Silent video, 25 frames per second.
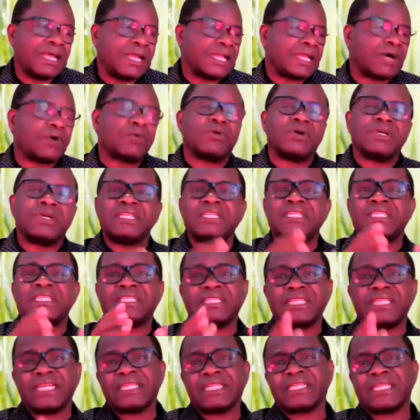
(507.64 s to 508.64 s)
Now,
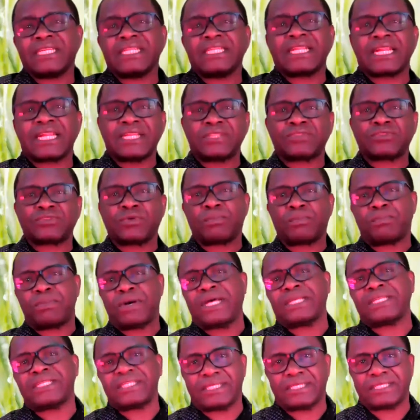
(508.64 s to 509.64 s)
initiation rite of
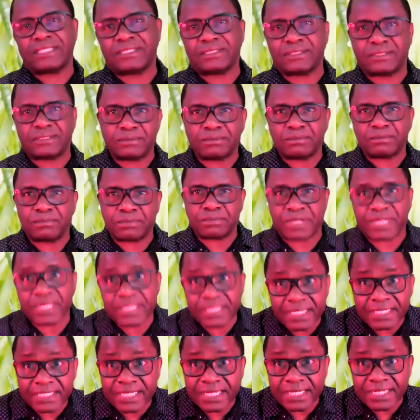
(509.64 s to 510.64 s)
passage,
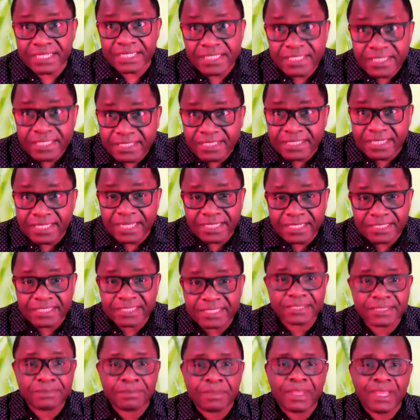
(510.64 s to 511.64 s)
brothers and
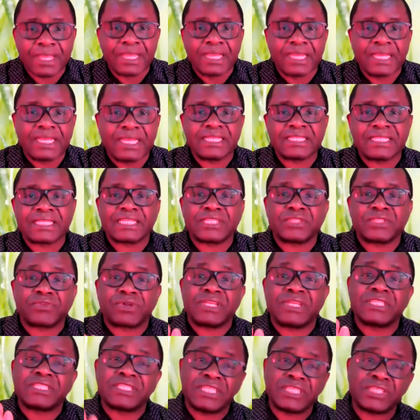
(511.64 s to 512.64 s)
sisters, is a
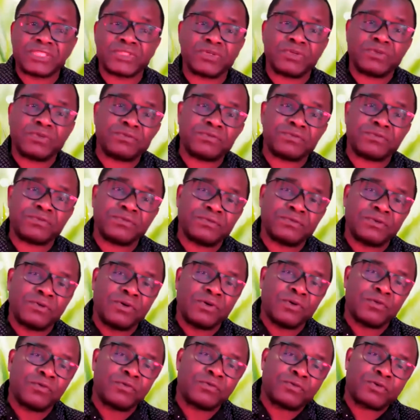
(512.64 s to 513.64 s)
transition
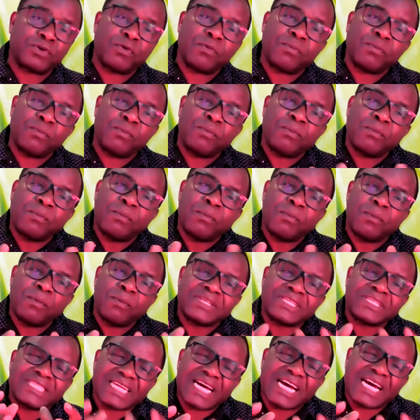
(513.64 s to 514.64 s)
from
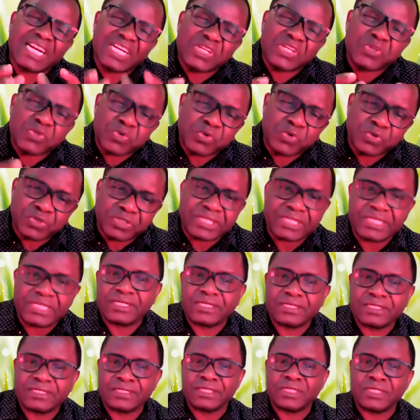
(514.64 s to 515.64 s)
childhood
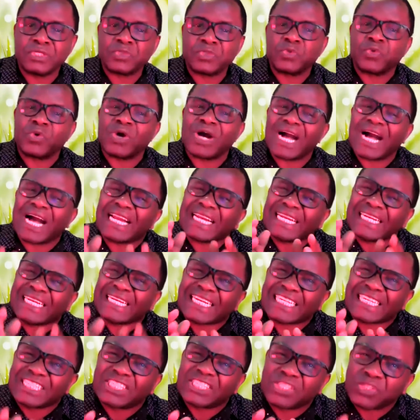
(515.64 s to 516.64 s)
to
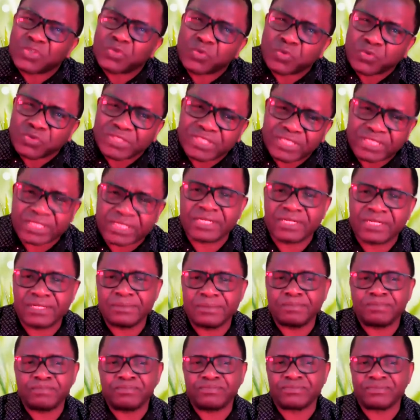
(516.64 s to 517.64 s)
adulthood.
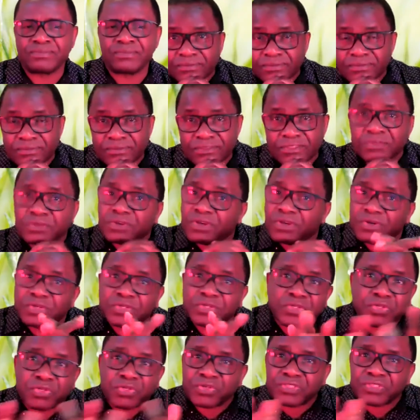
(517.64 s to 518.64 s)
You,
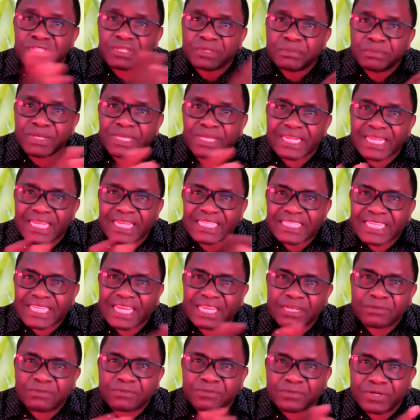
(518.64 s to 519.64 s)
you don't remain a
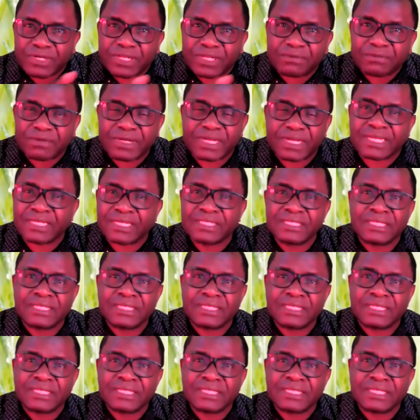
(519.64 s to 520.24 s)
child forever.